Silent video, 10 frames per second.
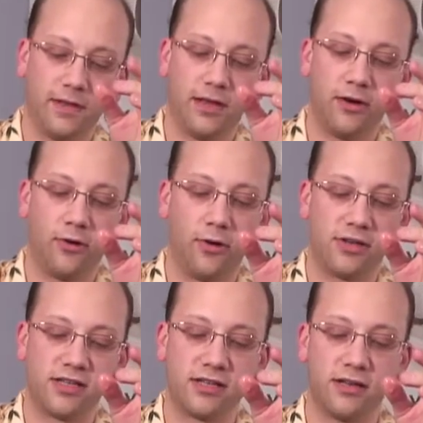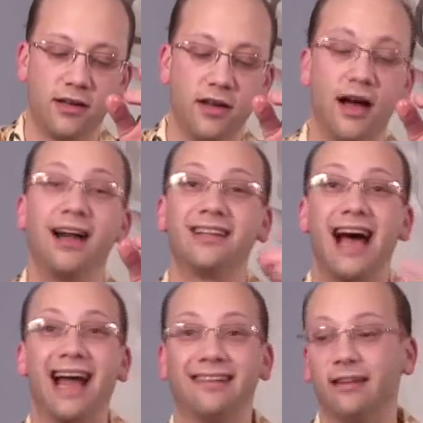It hurts a
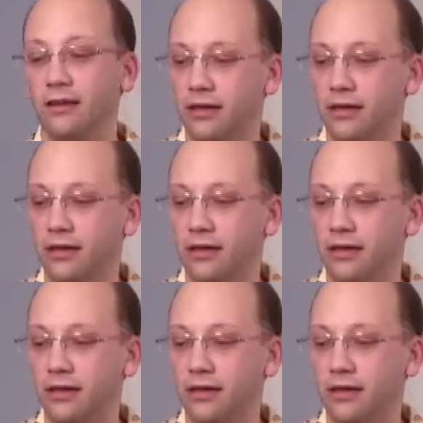lot.